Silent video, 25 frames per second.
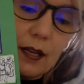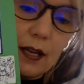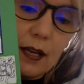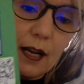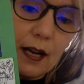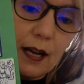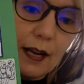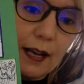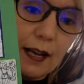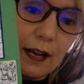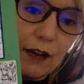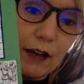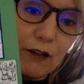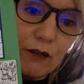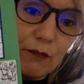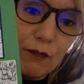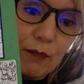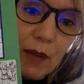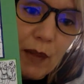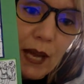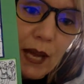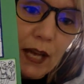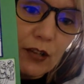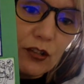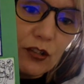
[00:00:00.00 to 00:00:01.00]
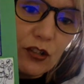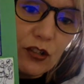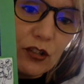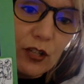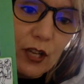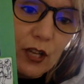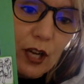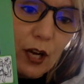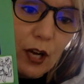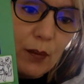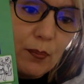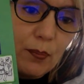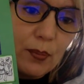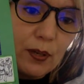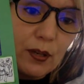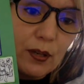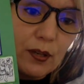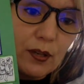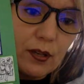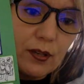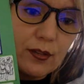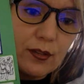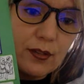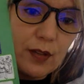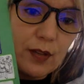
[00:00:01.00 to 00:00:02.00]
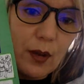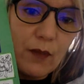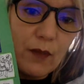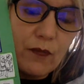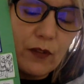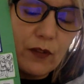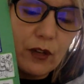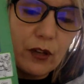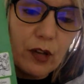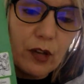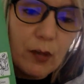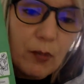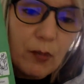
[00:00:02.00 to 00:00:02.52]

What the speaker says: I have matched up some very